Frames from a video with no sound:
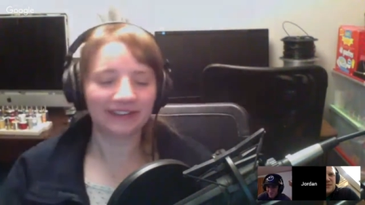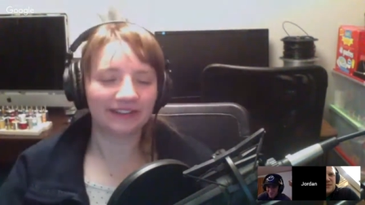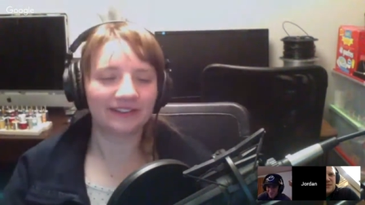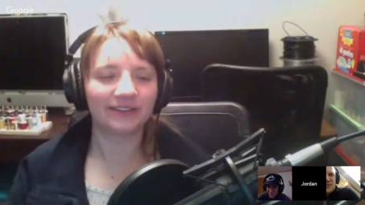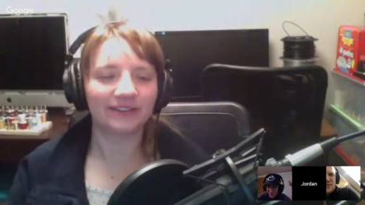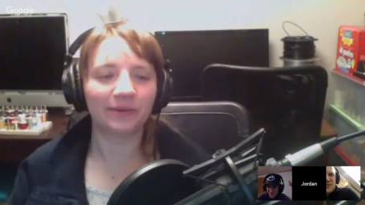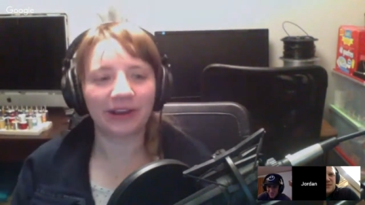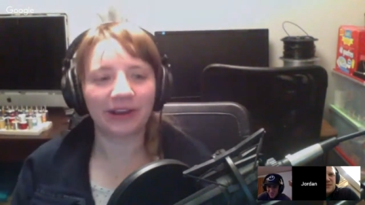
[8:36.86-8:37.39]

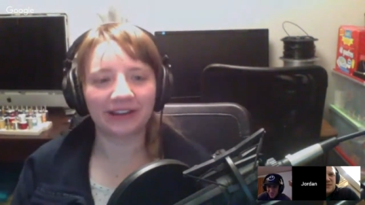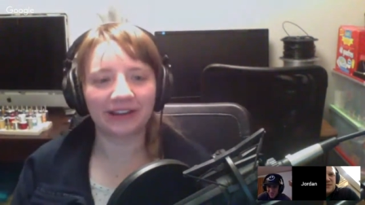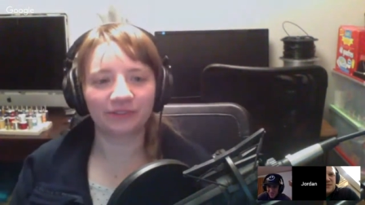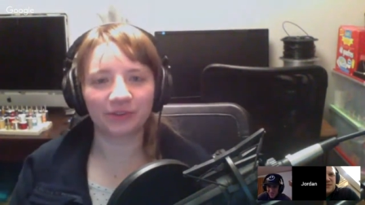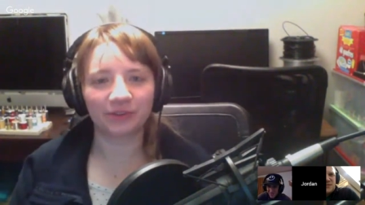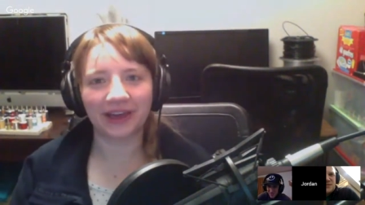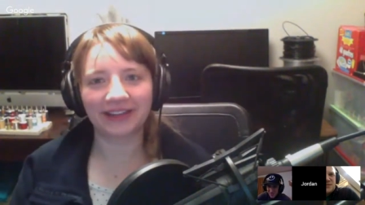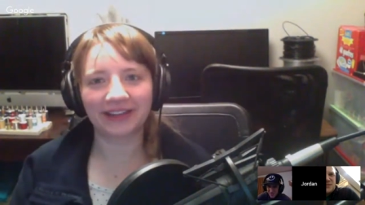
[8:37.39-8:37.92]
I'm wearing a
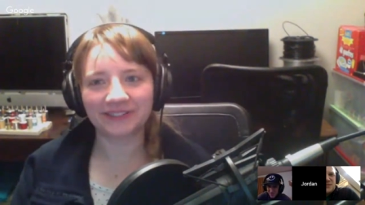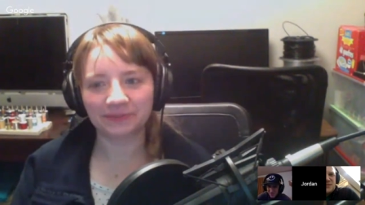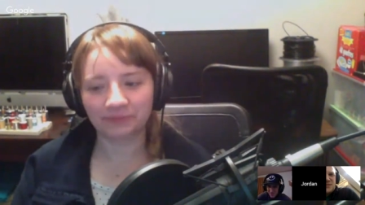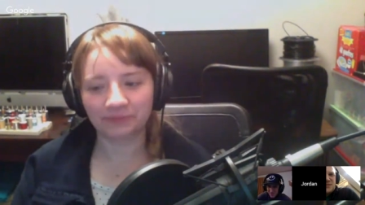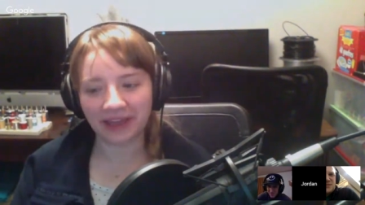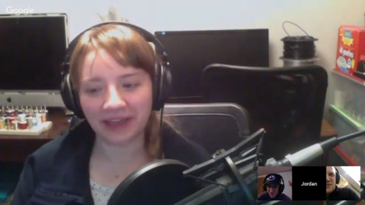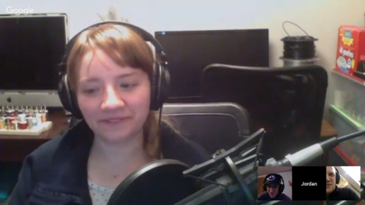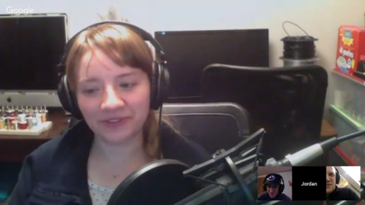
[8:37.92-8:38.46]
few hats.
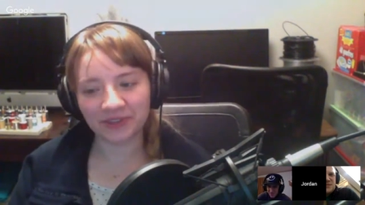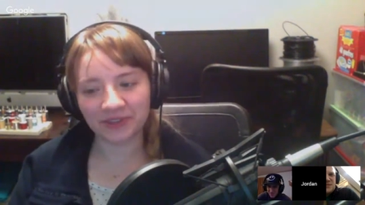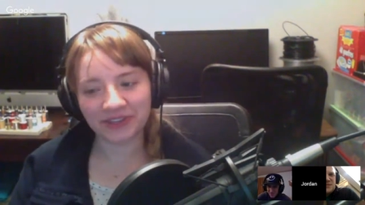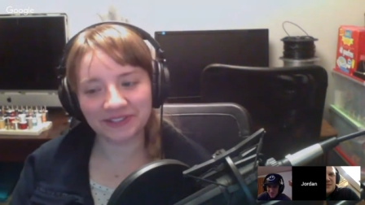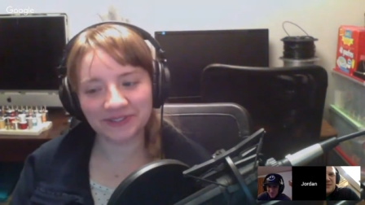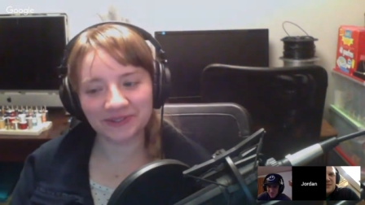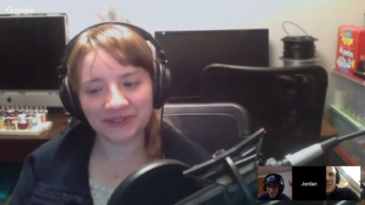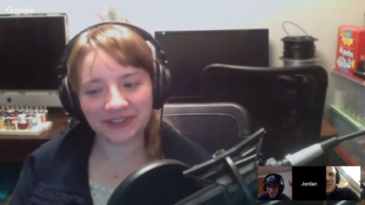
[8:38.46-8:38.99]
But yeah, so
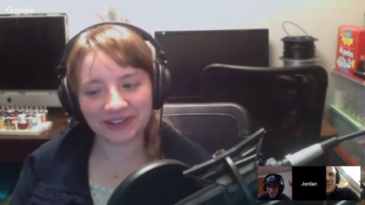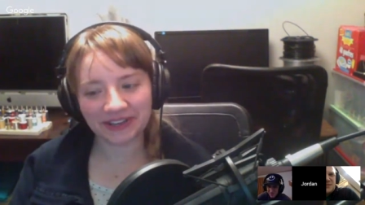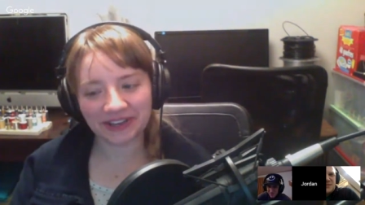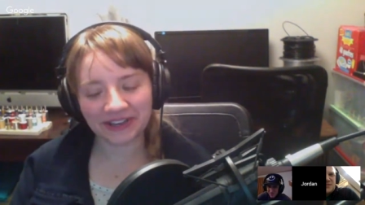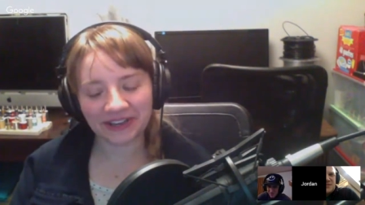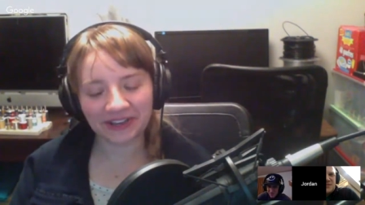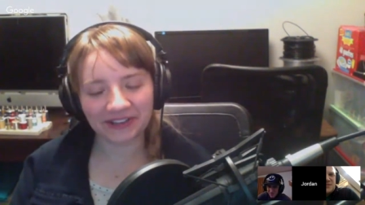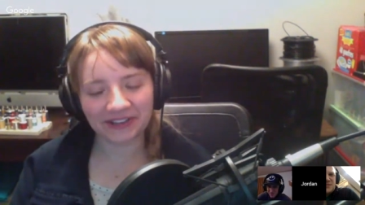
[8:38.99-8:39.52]
that's
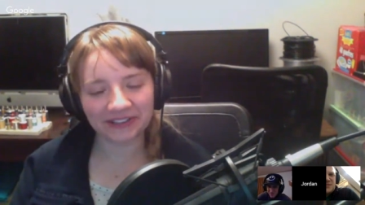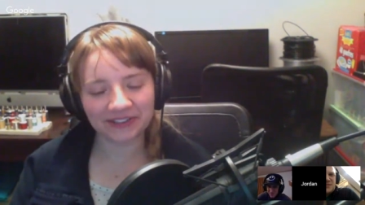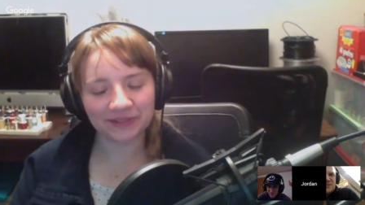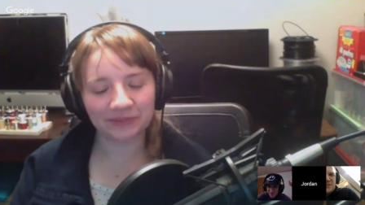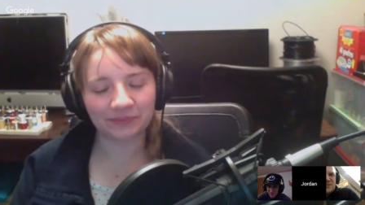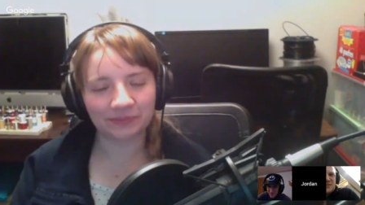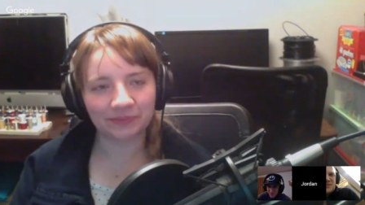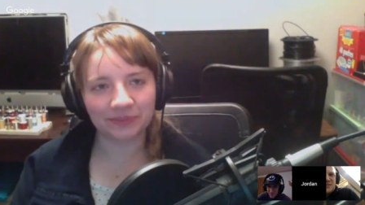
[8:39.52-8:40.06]

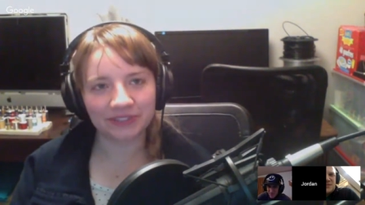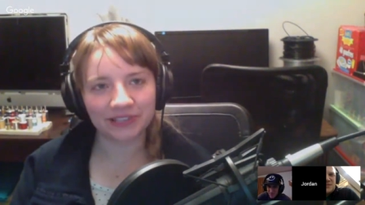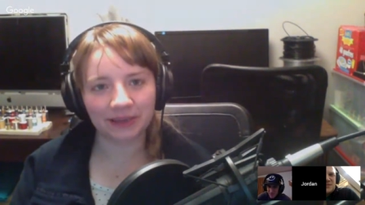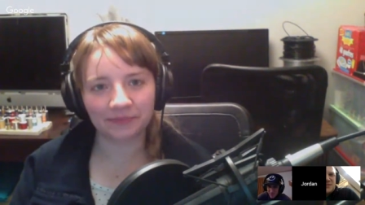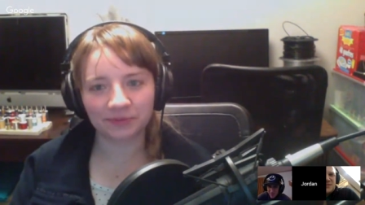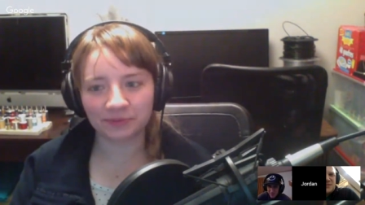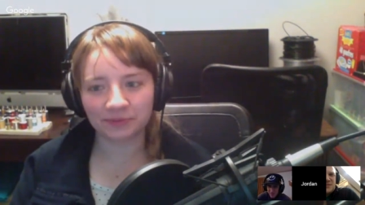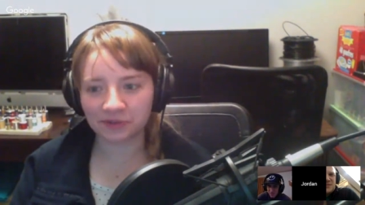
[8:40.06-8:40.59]
what
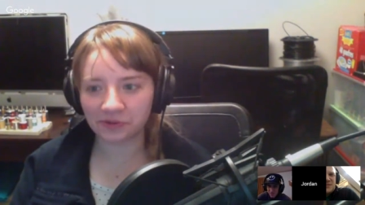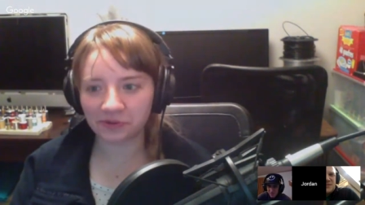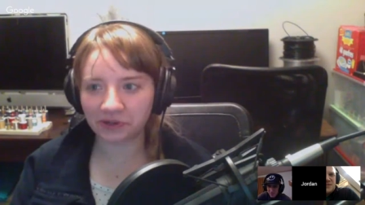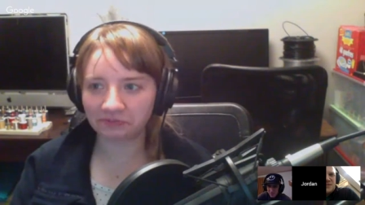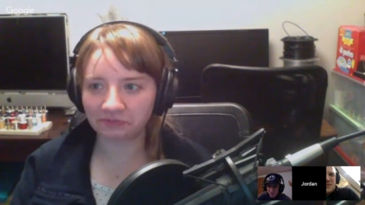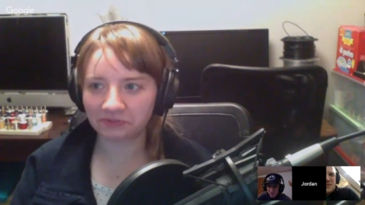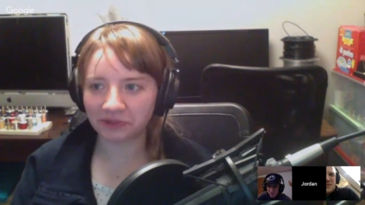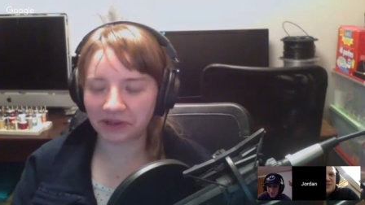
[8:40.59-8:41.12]
Sam's been doing.
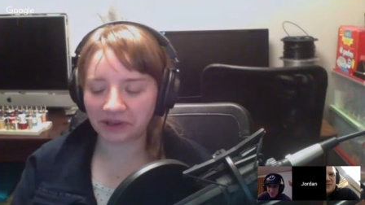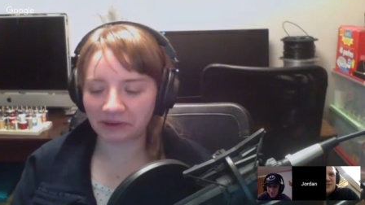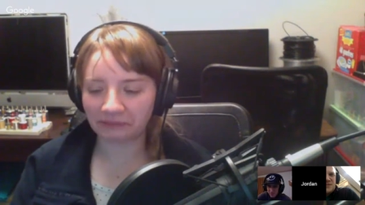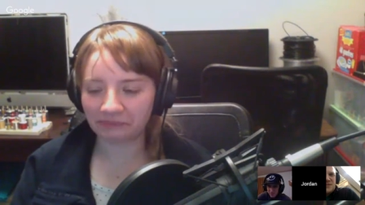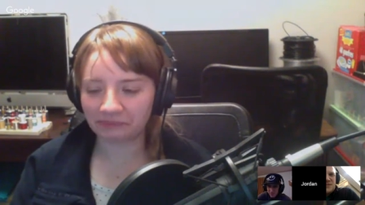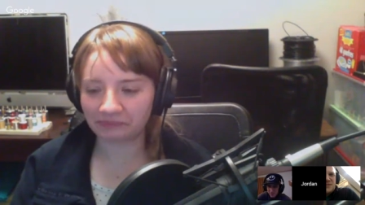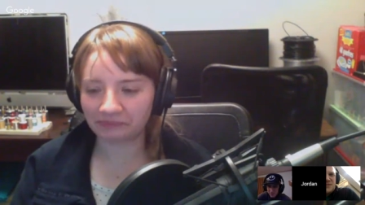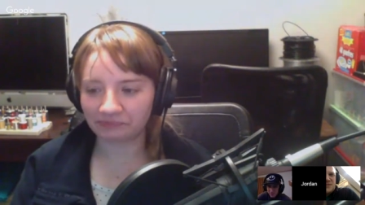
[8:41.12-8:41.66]

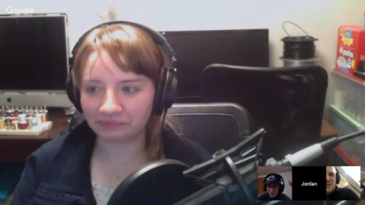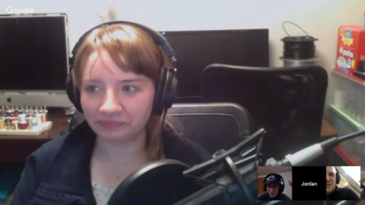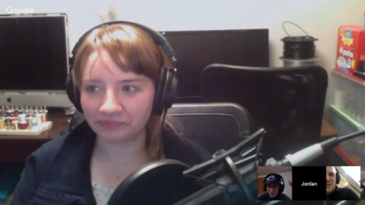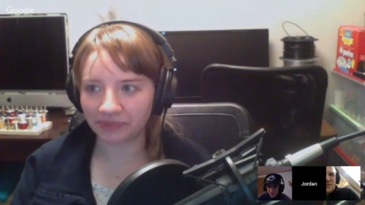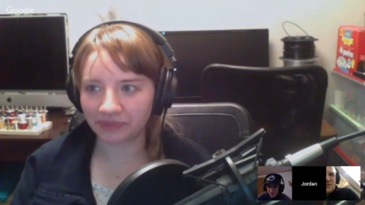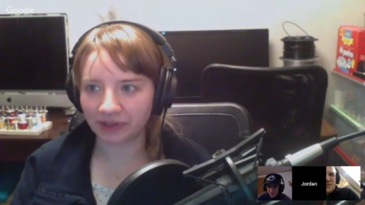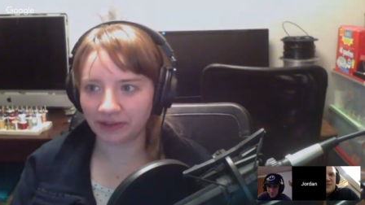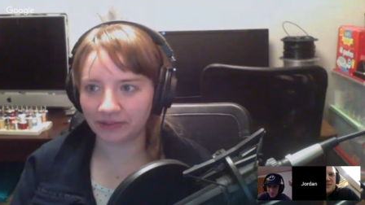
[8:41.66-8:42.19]

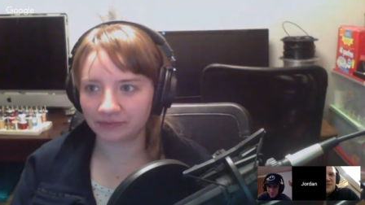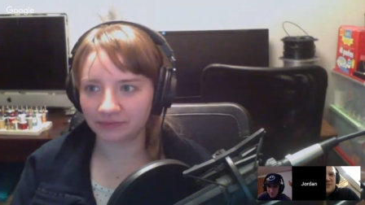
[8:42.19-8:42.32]
Yeah.